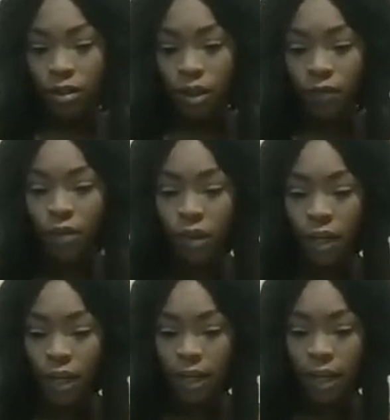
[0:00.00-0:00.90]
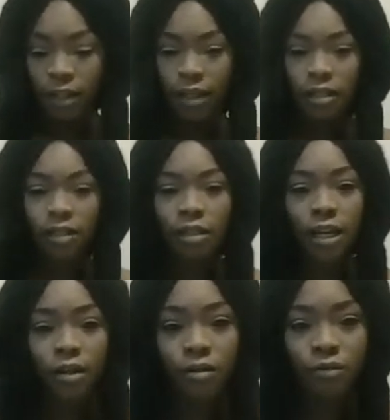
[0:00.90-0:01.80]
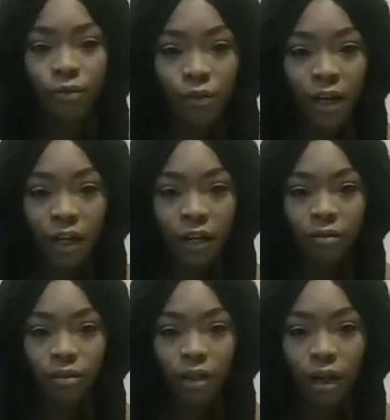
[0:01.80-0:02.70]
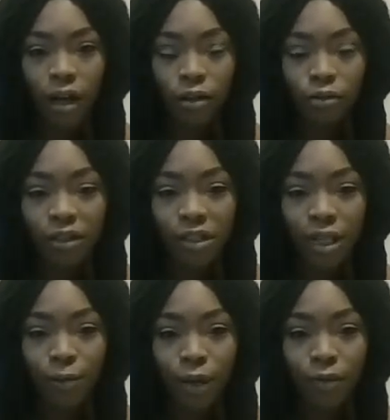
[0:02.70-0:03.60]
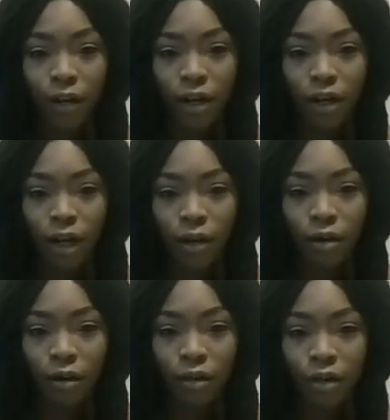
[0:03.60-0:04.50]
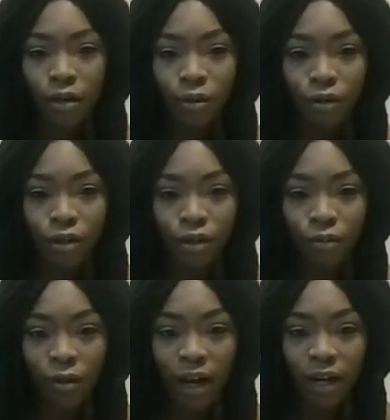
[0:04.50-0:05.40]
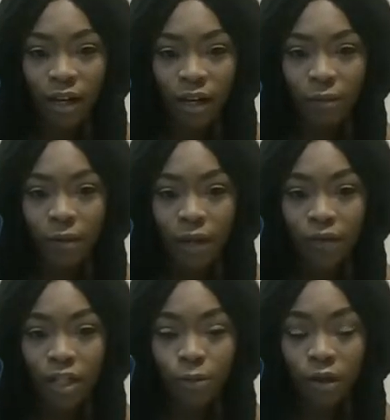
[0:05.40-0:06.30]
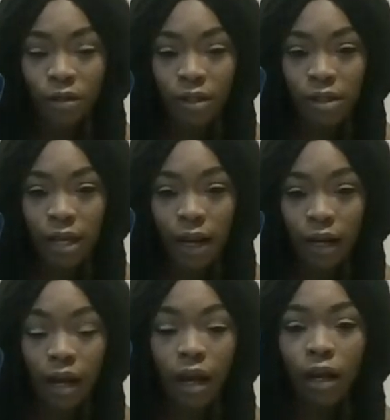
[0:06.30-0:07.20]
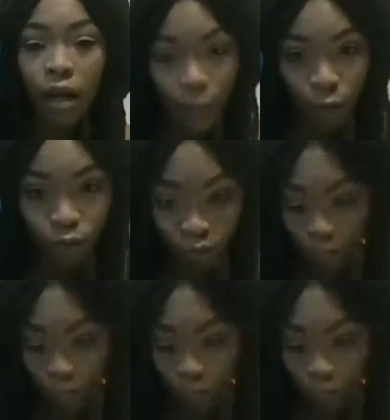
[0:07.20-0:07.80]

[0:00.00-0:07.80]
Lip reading: If you look at it like this, it's like you ready. You're all dressed up and ready to go on this horse to ride in whenever this person is like, come on.